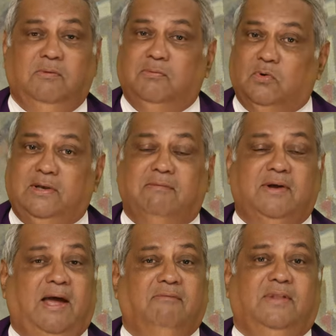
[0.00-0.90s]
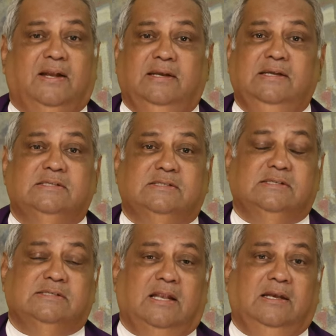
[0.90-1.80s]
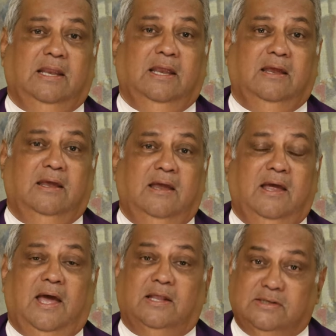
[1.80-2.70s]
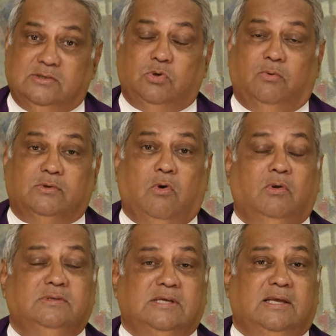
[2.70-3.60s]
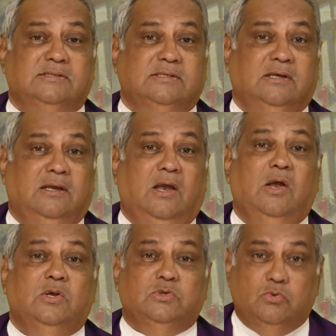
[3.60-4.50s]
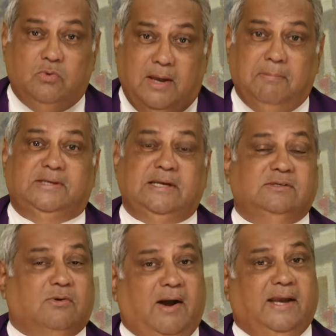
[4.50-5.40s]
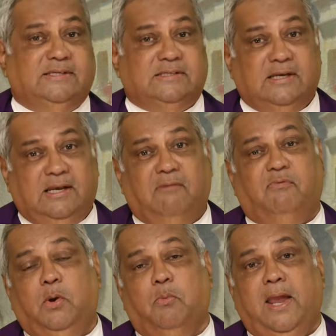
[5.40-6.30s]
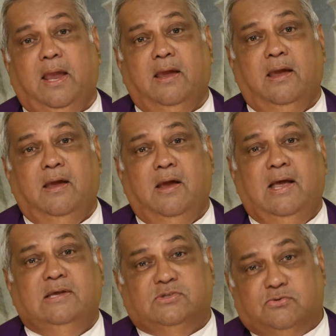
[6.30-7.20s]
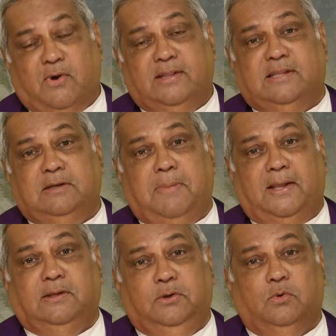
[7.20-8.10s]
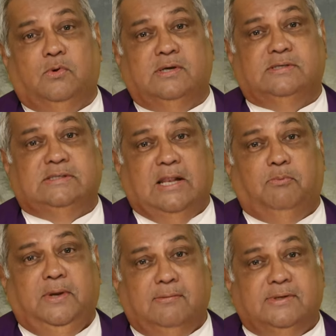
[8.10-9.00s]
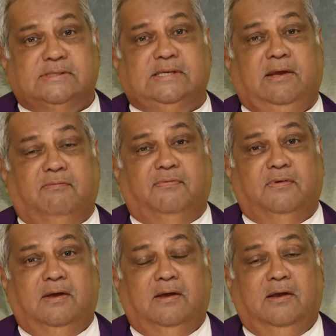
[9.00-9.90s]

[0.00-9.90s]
we would never have that Easter Sunday. And so it calls us to imitate Christ in every way, strengthened by the Eucharist that we receive